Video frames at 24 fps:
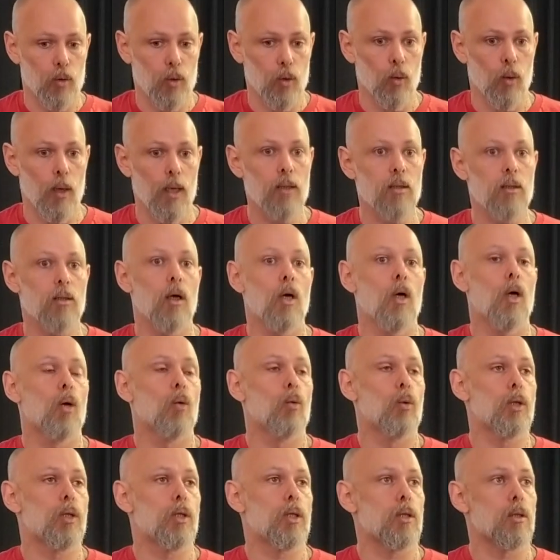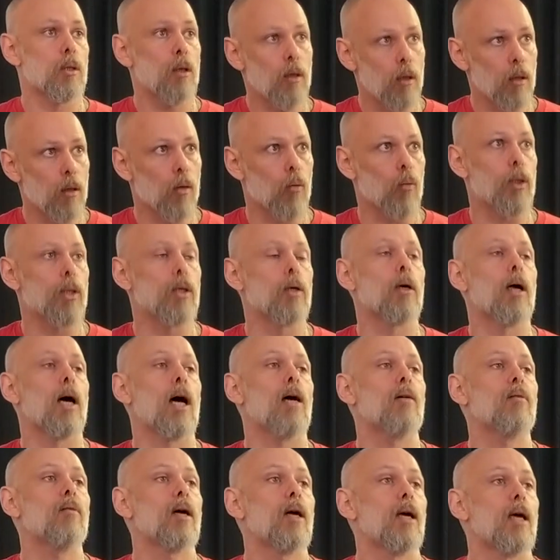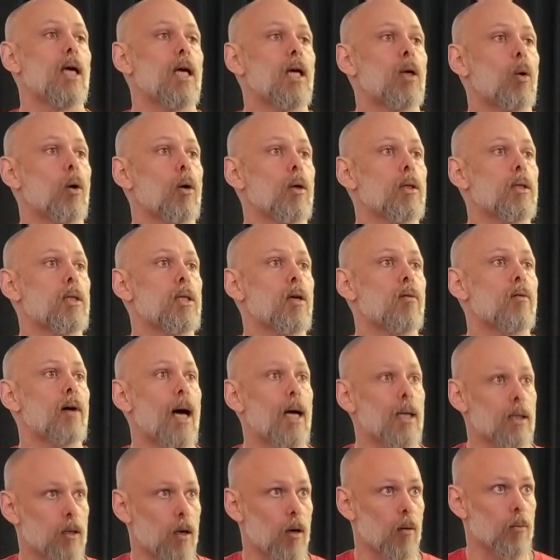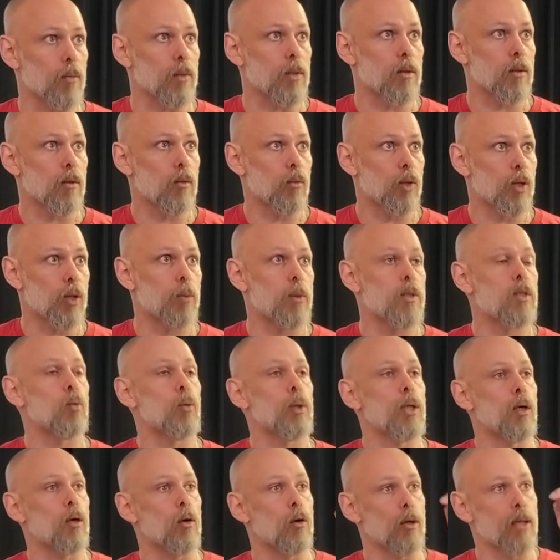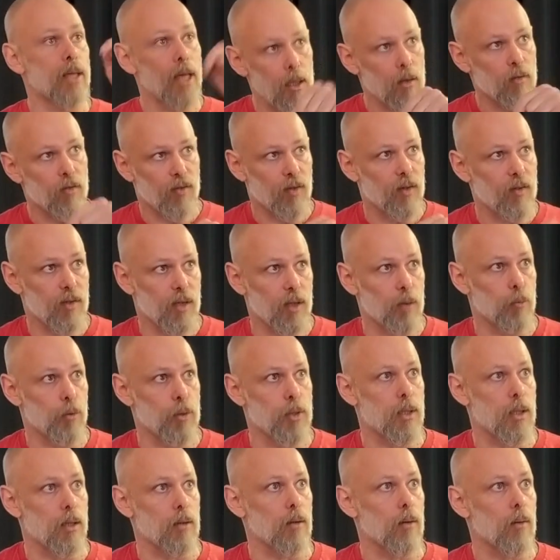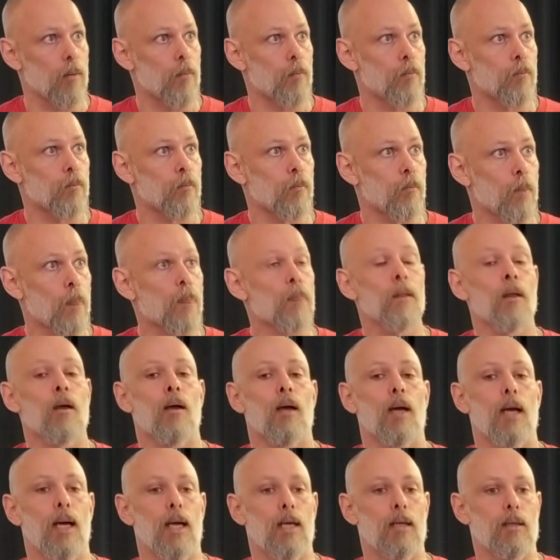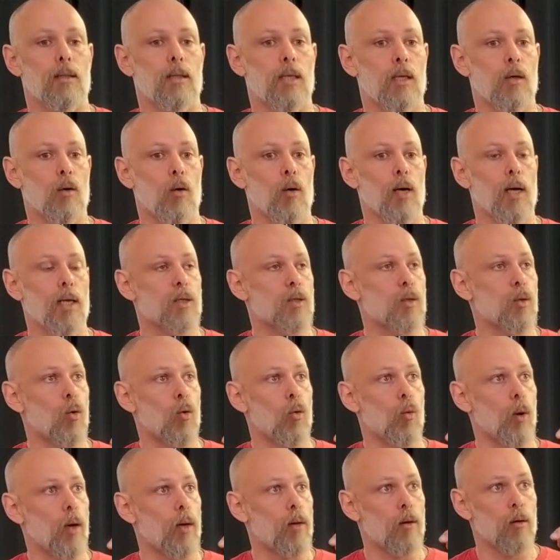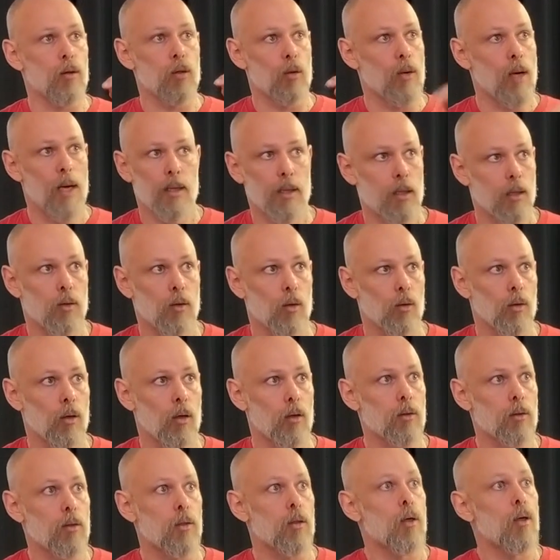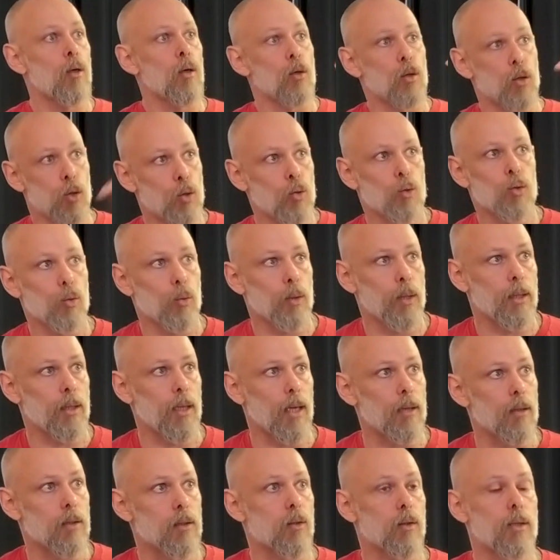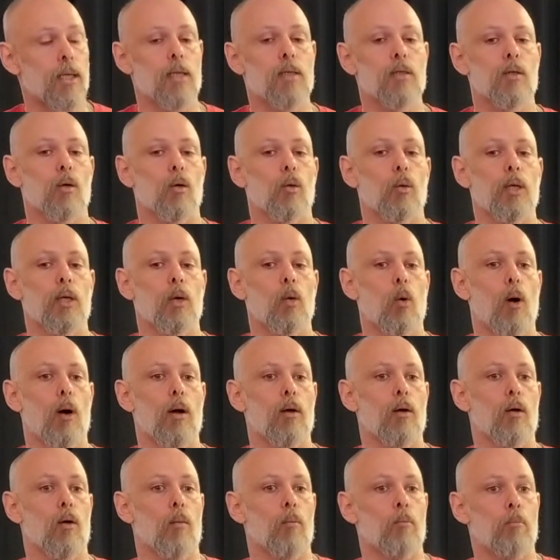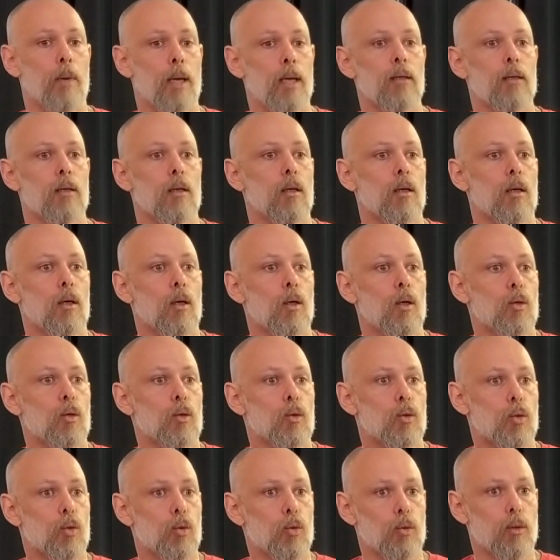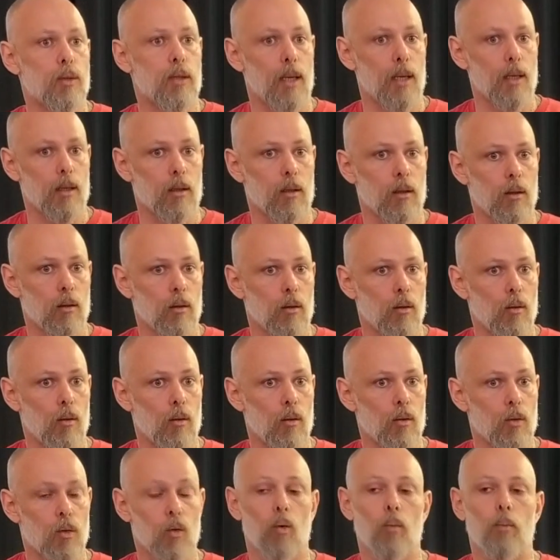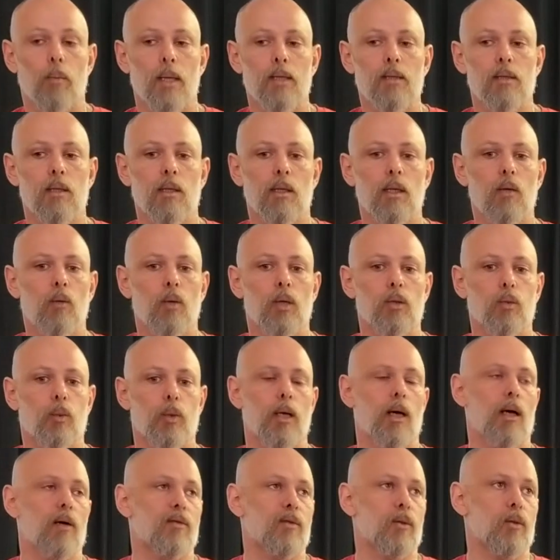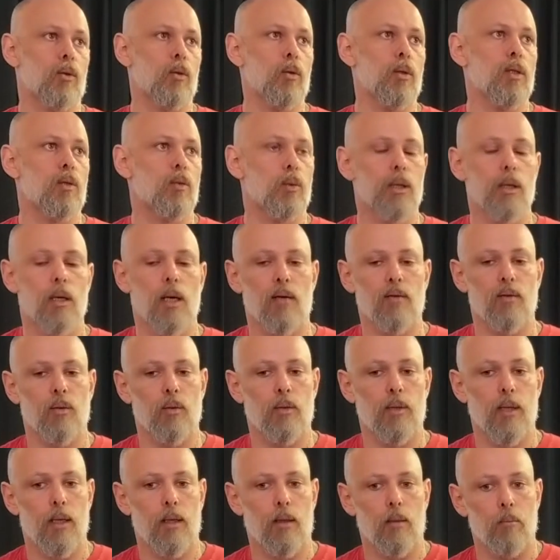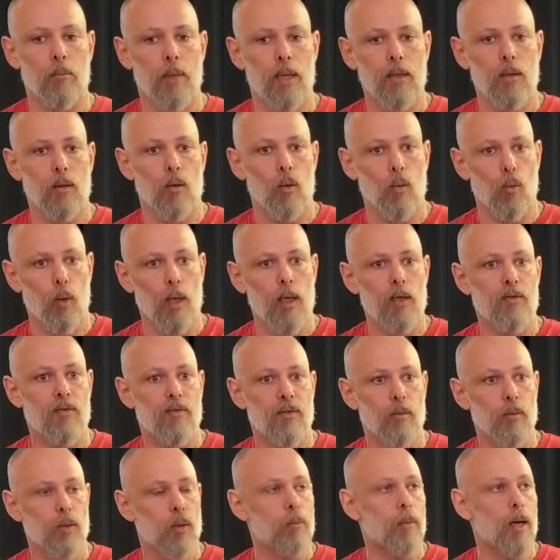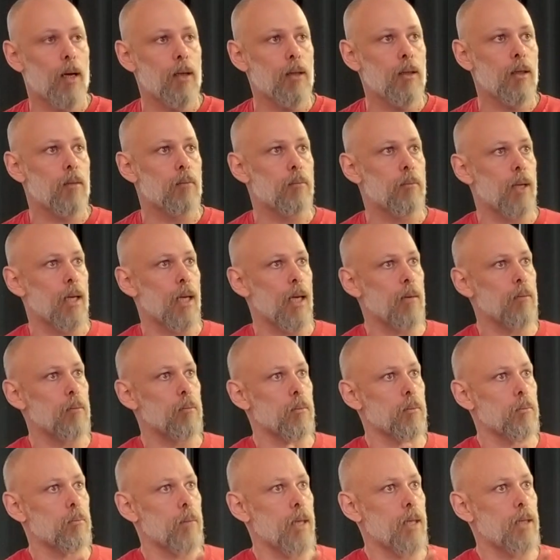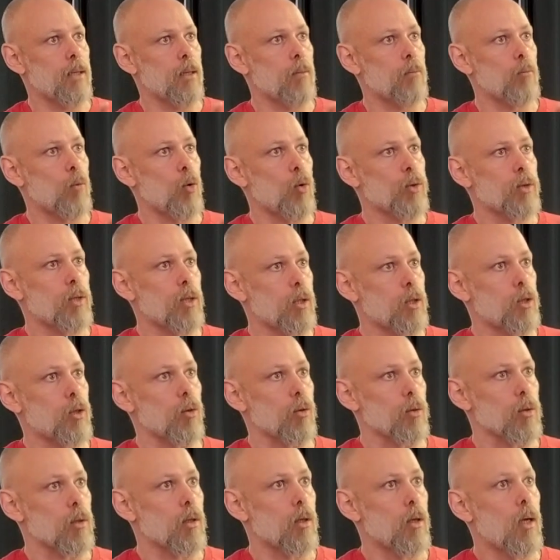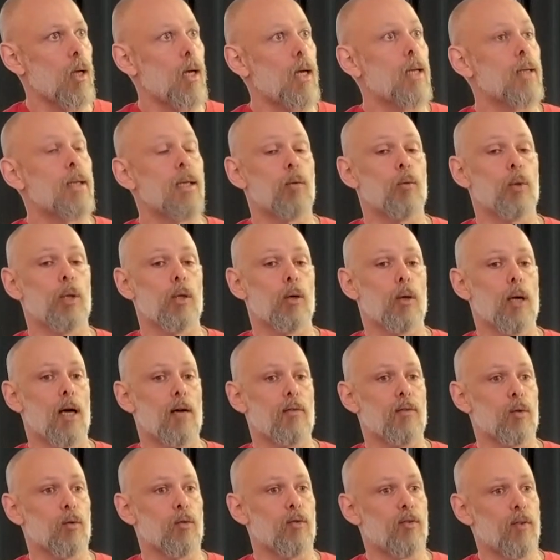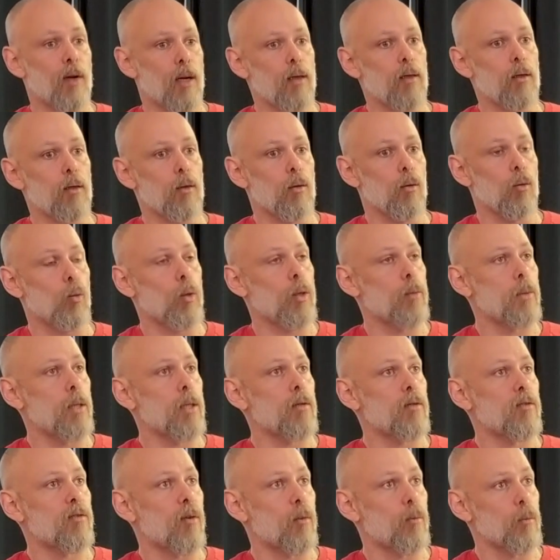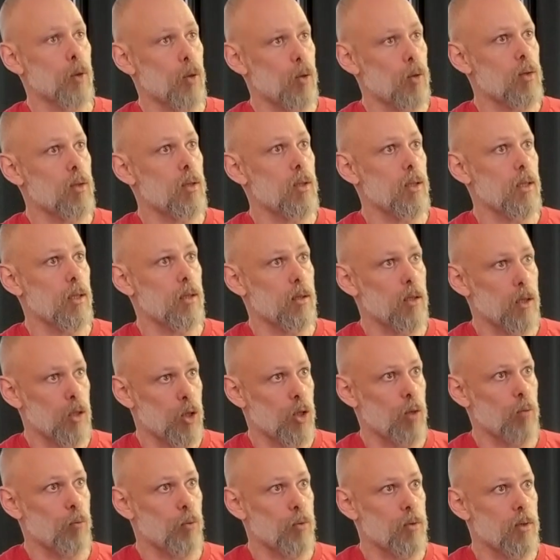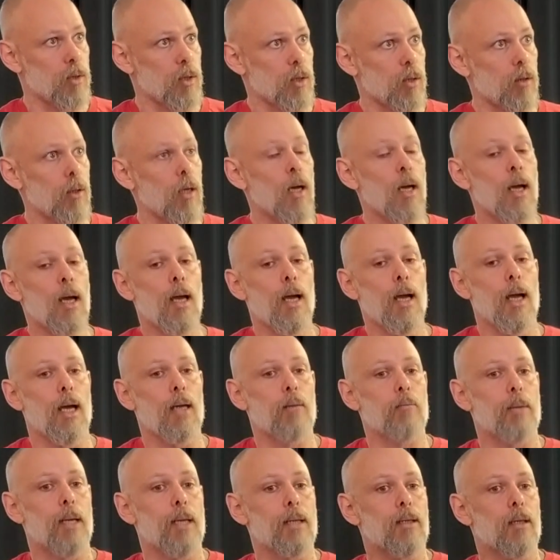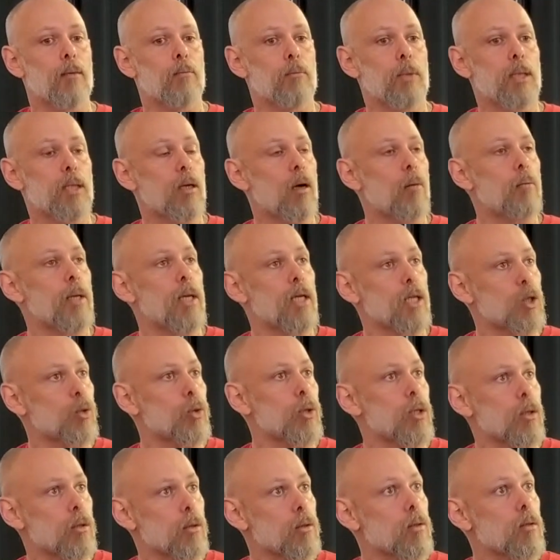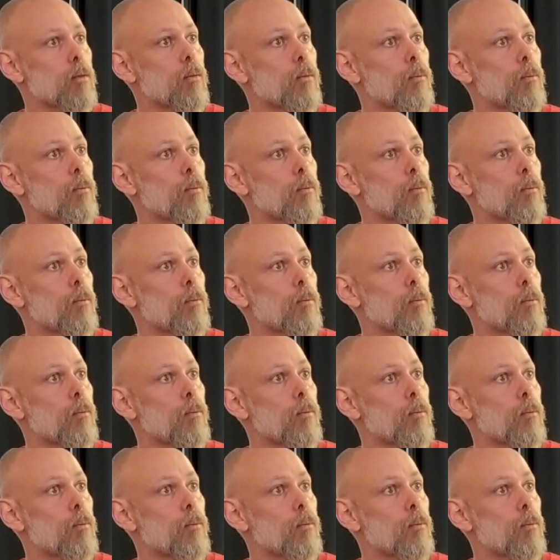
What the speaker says: the US, which is, no, we're going to have equality of outcomes, which means we're going to get 50%. And they go like, so whether you like it or not, you're doing that. So that's going to require men to take, so basically what we have to do is we're going to have to take men away from the mine and make them more teachers. Then we're going to have to fire women from nursing and teaching position and make them become electricians.